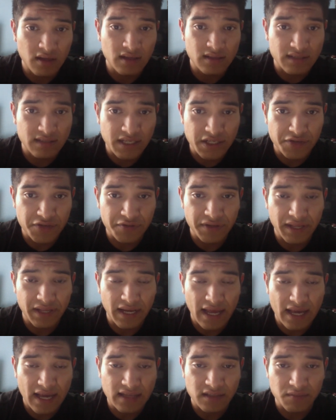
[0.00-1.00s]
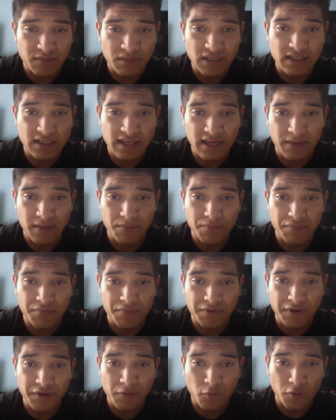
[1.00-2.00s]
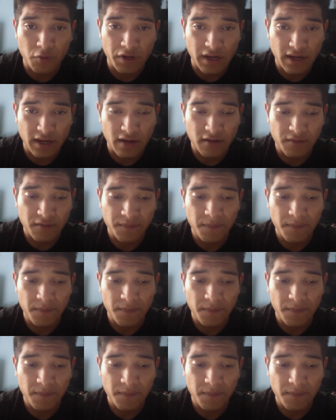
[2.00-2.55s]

Citrulline has to be taken pre-workout.